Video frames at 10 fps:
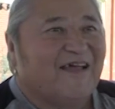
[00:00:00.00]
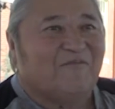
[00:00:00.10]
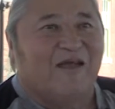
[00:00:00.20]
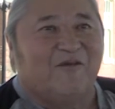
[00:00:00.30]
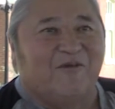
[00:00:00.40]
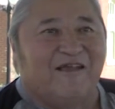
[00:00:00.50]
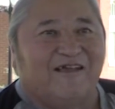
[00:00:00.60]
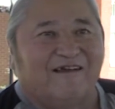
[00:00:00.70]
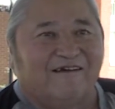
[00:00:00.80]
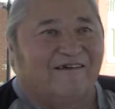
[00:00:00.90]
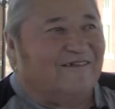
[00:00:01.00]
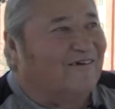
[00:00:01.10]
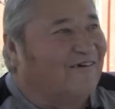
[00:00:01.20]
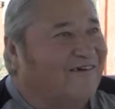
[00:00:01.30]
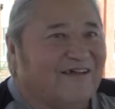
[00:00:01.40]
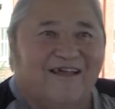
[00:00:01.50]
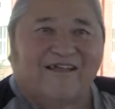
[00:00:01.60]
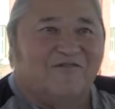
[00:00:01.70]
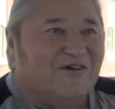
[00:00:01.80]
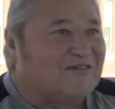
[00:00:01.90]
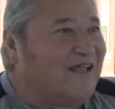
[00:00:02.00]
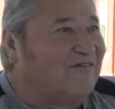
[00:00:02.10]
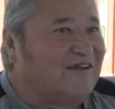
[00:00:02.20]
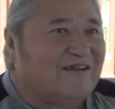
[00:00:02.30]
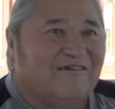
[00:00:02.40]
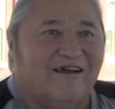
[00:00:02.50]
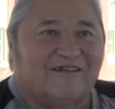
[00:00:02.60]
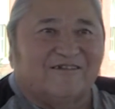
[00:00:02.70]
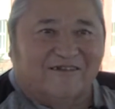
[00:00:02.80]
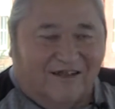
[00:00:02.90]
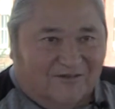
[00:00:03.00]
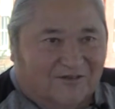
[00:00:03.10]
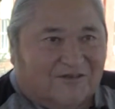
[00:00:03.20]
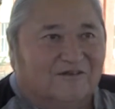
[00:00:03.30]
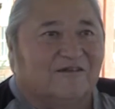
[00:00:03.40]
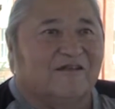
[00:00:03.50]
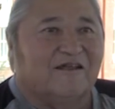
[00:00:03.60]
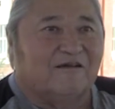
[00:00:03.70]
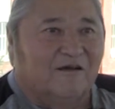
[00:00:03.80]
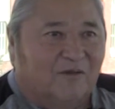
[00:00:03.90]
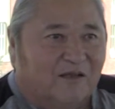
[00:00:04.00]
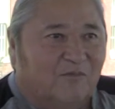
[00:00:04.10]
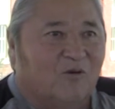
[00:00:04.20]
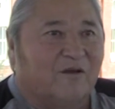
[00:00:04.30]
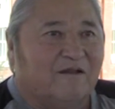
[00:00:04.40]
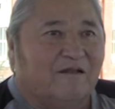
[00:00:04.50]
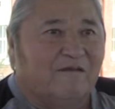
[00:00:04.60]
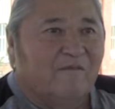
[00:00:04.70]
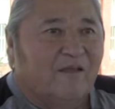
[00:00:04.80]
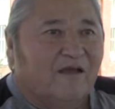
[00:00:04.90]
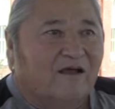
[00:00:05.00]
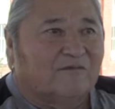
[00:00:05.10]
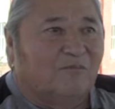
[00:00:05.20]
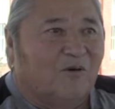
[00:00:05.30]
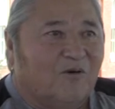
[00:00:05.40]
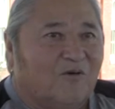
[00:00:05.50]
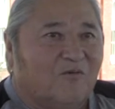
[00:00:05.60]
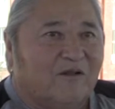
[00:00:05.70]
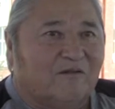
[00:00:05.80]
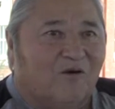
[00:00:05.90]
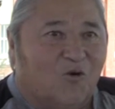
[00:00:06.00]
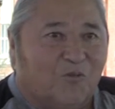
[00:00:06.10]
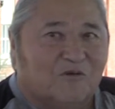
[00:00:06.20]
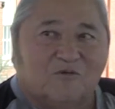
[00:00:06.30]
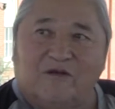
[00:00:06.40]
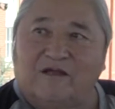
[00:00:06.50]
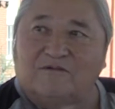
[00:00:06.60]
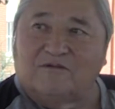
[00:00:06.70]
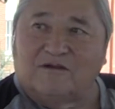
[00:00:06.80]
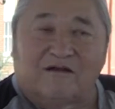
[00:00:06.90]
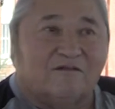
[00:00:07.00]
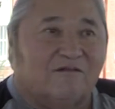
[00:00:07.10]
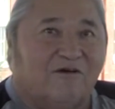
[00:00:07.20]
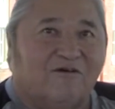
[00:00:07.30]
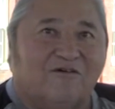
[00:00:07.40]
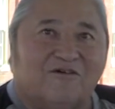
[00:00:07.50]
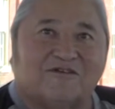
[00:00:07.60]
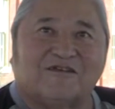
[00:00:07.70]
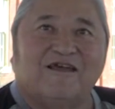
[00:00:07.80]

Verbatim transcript: Man, we eat a hot dog. First thing we did, we got, got to school next, uh, Monday morning. I said, boy, we went to way to hot dogs.